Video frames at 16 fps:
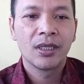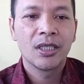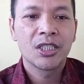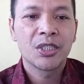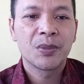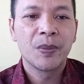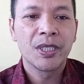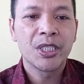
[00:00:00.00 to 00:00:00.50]

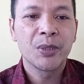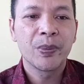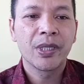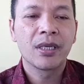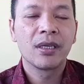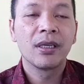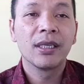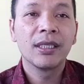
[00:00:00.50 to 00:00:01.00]

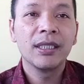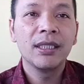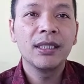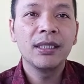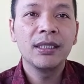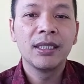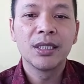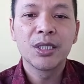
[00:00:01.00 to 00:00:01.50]

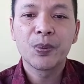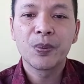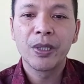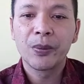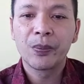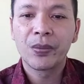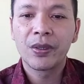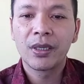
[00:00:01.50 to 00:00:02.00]
Specifically, this
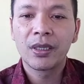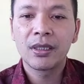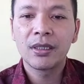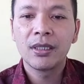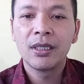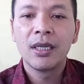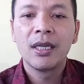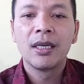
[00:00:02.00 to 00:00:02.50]
paper
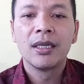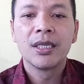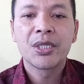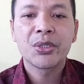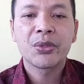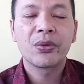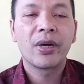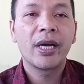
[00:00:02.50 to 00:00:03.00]

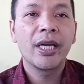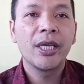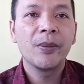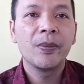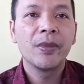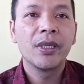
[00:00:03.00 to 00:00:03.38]
describes,